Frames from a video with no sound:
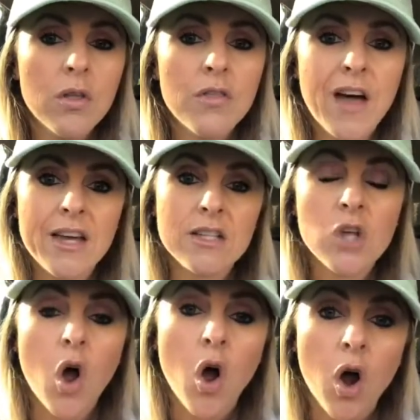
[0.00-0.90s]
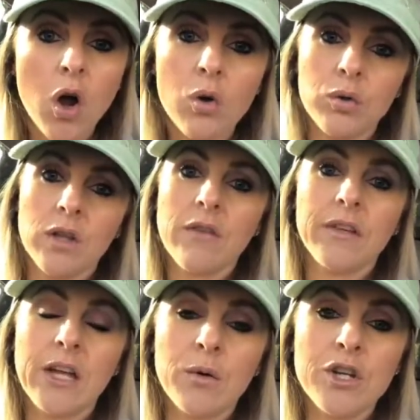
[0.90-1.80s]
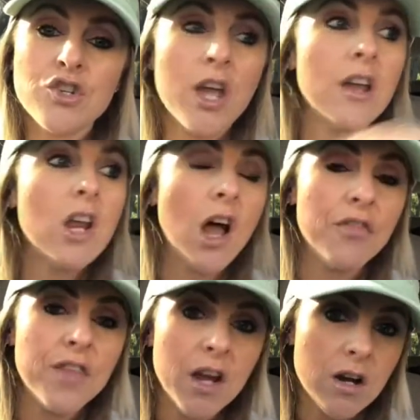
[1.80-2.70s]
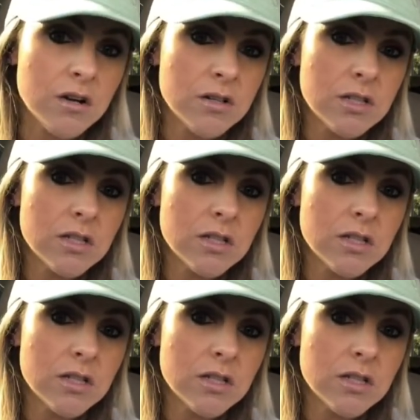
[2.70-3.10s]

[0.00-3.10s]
that is our own love language and not theirs.